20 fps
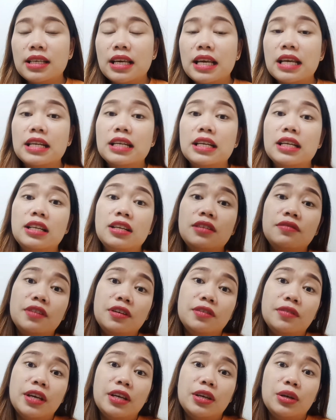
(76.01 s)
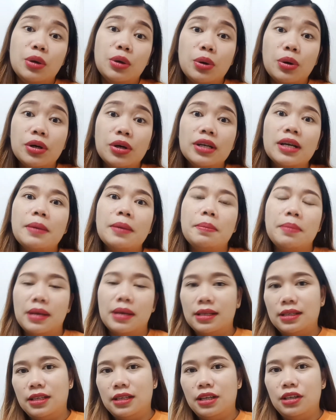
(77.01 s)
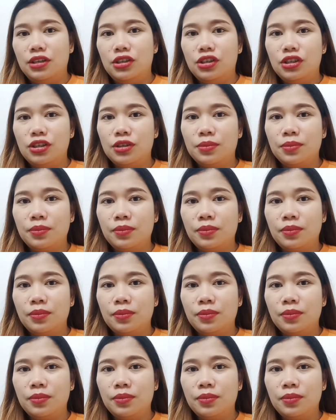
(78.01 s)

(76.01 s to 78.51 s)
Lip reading: in delivering your message.